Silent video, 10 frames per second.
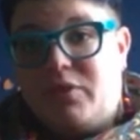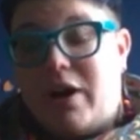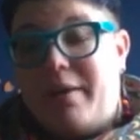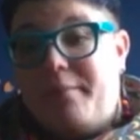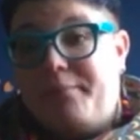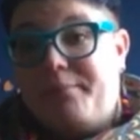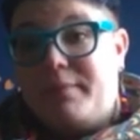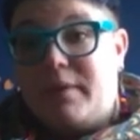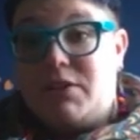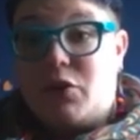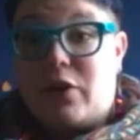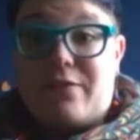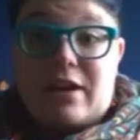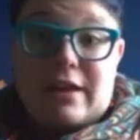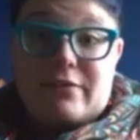Okay. Is it okay
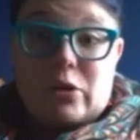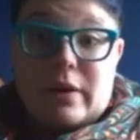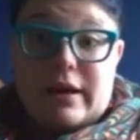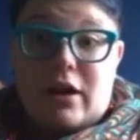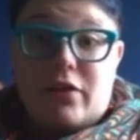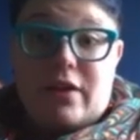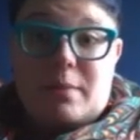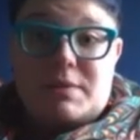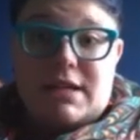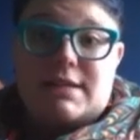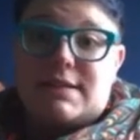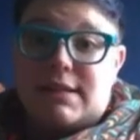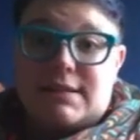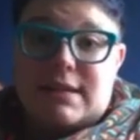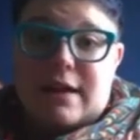if I give a quick health update
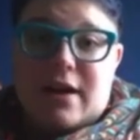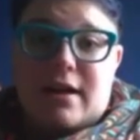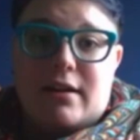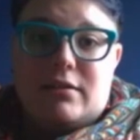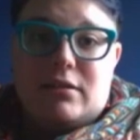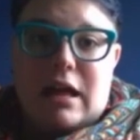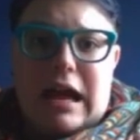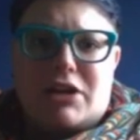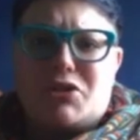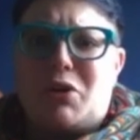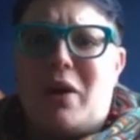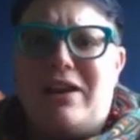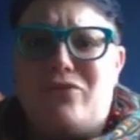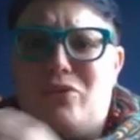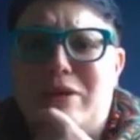since I've had actually
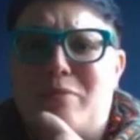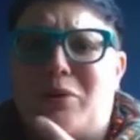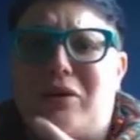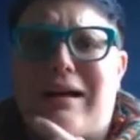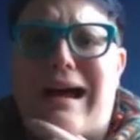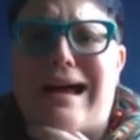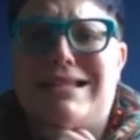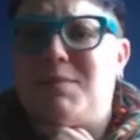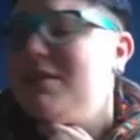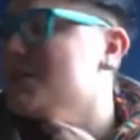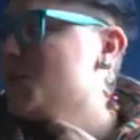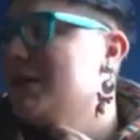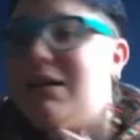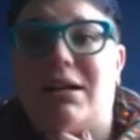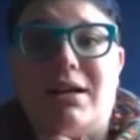quite a few people ask me this week?